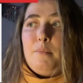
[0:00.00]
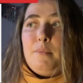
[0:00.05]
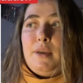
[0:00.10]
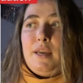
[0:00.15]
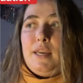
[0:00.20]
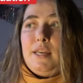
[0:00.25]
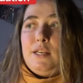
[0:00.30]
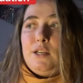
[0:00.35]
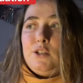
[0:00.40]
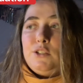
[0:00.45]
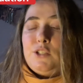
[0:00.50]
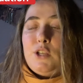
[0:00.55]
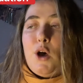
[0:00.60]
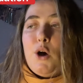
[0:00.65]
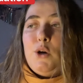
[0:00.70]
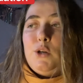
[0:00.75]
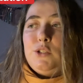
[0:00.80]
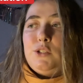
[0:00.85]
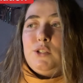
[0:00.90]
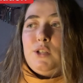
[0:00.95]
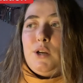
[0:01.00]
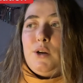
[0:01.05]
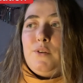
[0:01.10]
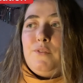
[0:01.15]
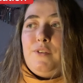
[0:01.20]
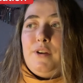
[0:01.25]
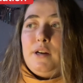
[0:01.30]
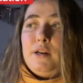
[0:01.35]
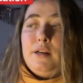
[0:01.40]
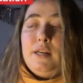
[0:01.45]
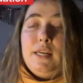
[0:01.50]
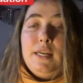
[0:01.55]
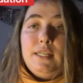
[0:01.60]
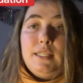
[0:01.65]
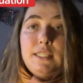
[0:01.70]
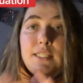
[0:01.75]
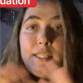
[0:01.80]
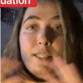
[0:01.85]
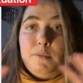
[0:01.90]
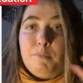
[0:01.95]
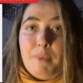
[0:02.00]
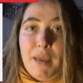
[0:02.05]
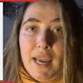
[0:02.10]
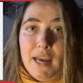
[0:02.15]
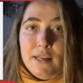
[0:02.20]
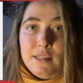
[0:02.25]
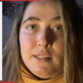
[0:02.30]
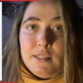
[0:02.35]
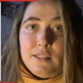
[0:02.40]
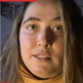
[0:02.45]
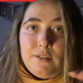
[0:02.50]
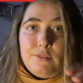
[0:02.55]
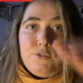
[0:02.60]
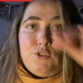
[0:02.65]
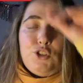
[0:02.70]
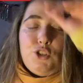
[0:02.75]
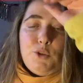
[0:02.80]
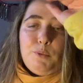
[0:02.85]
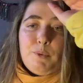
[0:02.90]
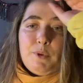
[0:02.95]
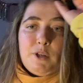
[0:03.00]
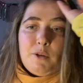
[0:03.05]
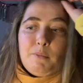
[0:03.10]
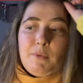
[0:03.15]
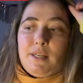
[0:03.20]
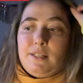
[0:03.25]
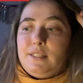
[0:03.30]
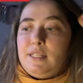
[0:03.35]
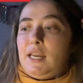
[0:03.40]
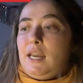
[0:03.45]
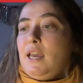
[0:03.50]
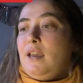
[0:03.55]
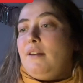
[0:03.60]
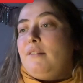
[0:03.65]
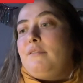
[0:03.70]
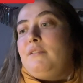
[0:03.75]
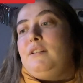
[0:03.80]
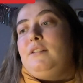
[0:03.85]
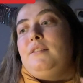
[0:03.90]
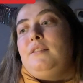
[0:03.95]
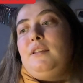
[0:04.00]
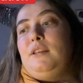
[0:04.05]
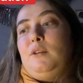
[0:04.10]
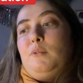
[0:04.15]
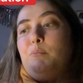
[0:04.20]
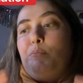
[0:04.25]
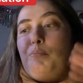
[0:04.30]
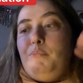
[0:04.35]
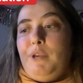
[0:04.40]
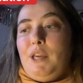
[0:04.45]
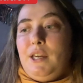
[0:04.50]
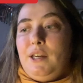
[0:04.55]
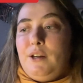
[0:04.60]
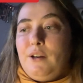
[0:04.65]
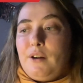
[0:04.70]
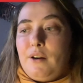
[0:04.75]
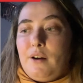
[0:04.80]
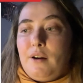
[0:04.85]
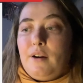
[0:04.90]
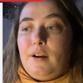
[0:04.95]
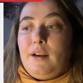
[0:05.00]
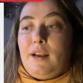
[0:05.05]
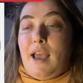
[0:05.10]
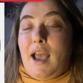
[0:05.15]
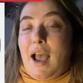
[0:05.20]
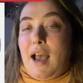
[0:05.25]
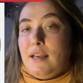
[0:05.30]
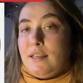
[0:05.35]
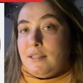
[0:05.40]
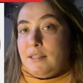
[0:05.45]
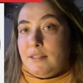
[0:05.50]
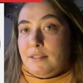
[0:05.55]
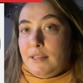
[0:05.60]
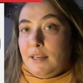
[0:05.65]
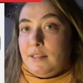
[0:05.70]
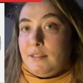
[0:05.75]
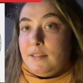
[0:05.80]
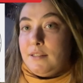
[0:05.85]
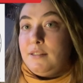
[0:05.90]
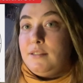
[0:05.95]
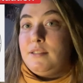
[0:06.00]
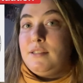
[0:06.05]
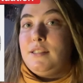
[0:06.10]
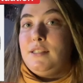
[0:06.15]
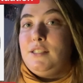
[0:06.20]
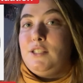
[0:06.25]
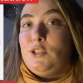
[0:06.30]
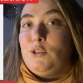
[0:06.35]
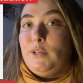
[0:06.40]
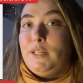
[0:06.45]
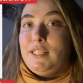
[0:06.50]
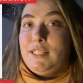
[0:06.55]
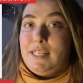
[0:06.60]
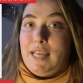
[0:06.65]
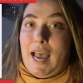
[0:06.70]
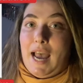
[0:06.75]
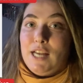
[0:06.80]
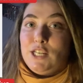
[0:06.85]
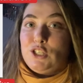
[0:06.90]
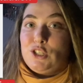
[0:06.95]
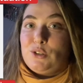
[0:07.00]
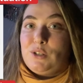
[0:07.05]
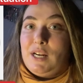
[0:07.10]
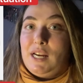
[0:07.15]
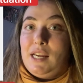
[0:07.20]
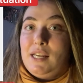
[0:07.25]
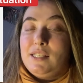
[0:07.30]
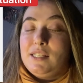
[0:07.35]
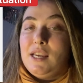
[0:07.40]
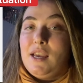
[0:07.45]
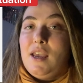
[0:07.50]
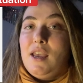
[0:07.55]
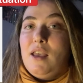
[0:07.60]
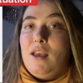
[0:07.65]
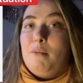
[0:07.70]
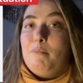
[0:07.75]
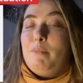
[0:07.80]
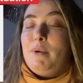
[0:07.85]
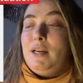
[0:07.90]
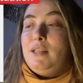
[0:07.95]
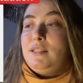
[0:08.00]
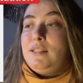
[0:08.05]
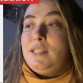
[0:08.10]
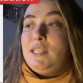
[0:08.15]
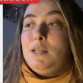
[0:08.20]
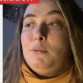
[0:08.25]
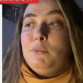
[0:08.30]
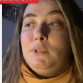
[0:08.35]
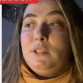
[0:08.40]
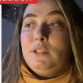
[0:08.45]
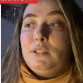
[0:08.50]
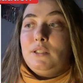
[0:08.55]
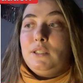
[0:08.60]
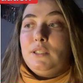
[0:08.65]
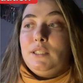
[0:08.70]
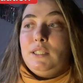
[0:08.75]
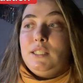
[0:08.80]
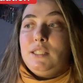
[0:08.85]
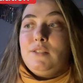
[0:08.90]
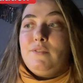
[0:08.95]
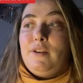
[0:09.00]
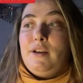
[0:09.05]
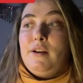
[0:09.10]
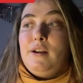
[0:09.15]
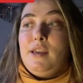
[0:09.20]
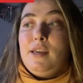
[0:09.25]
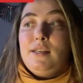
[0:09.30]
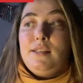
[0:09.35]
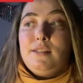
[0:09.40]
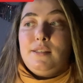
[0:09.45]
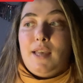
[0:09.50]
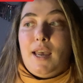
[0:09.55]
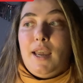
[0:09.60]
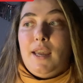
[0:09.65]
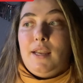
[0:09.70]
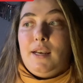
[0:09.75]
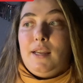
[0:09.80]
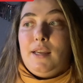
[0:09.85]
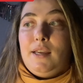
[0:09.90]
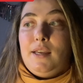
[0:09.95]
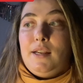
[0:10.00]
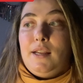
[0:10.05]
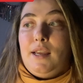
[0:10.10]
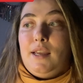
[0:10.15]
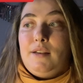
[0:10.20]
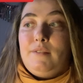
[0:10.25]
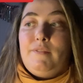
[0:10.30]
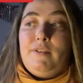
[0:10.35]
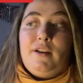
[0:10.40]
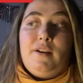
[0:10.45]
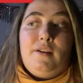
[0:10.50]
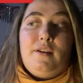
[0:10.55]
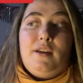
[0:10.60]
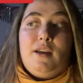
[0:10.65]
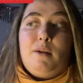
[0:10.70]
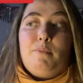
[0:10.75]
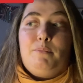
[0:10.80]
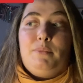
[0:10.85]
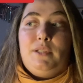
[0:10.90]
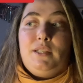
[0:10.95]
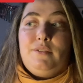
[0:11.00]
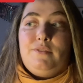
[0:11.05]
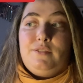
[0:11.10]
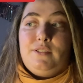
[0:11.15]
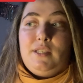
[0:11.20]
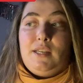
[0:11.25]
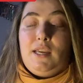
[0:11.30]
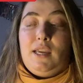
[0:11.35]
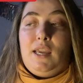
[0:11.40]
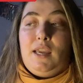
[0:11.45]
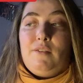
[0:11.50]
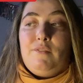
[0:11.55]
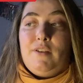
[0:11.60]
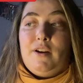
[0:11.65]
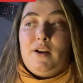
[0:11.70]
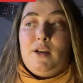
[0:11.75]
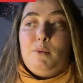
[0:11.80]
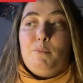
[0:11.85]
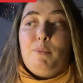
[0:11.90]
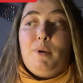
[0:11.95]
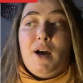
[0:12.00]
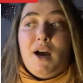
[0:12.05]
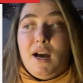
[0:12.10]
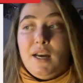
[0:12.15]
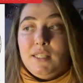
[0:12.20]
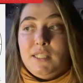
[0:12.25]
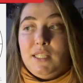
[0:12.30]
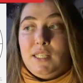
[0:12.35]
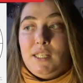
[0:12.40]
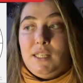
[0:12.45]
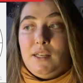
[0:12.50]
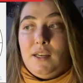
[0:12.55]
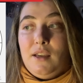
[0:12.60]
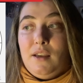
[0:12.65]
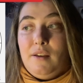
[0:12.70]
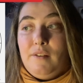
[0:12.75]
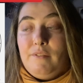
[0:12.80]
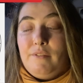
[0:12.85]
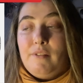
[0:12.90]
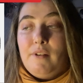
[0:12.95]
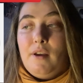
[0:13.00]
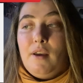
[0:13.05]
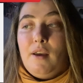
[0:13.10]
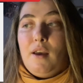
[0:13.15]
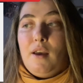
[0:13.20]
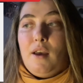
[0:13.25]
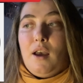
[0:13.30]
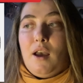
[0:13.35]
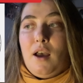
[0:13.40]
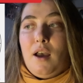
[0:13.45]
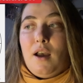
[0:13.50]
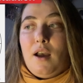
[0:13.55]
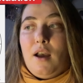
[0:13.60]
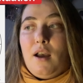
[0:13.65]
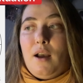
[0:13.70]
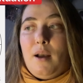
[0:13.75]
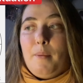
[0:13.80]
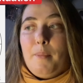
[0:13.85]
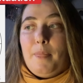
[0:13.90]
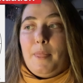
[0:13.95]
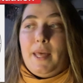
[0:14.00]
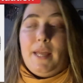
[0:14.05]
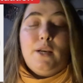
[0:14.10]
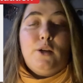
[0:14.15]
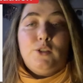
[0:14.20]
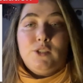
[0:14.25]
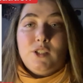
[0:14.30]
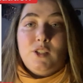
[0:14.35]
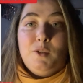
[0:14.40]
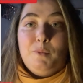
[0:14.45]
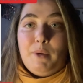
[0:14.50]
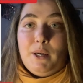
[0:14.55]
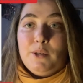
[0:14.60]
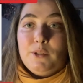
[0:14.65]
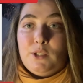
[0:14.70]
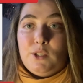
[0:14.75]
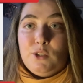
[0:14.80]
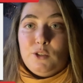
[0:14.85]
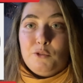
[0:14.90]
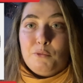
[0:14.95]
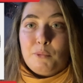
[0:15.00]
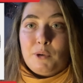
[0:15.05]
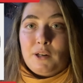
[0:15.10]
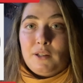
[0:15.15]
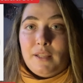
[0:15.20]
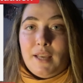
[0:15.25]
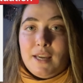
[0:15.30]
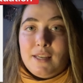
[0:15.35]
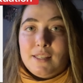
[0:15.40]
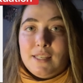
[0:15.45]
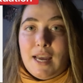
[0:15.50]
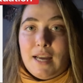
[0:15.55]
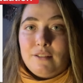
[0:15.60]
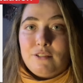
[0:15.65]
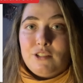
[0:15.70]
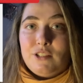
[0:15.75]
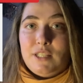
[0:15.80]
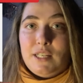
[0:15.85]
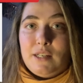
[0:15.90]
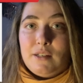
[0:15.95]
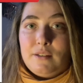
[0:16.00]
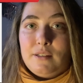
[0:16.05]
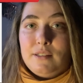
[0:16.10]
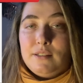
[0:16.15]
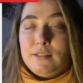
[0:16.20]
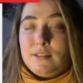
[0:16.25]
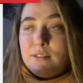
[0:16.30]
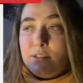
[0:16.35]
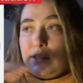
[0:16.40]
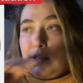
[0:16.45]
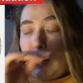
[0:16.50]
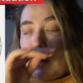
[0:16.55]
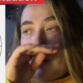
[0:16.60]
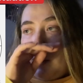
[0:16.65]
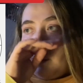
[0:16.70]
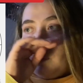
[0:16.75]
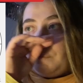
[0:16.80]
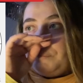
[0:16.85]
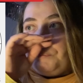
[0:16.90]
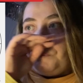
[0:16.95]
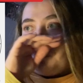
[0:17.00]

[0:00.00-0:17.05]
It is also very expansive. Jupiter makes everything bigger. It has a tendency to exaggerate. But similarly, it's very excited and very uplifting, very positive, and also about humor like Sagittarius. So